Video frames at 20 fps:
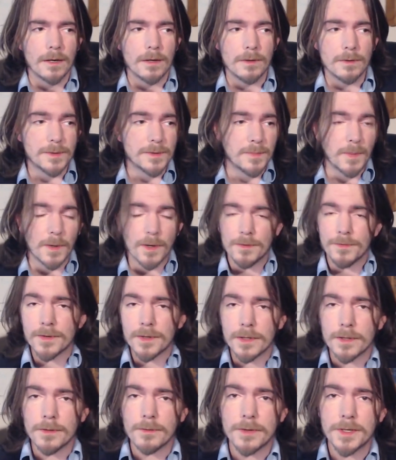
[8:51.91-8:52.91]
who is
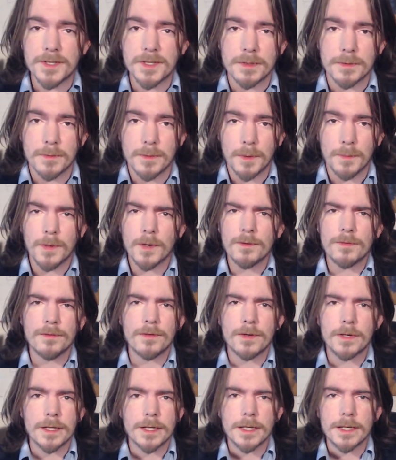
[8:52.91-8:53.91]
perfectly reasonable,
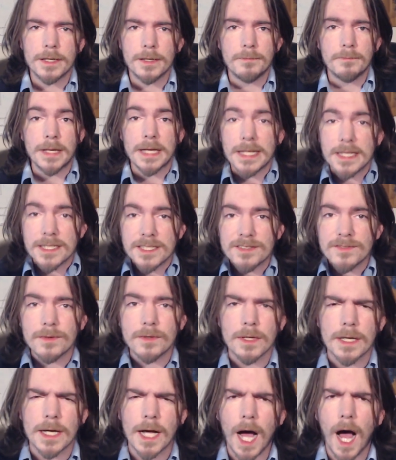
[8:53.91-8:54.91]
perfectly
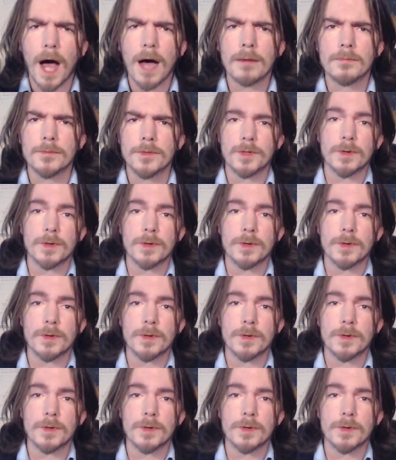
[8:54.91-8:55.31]
peaceful and calm,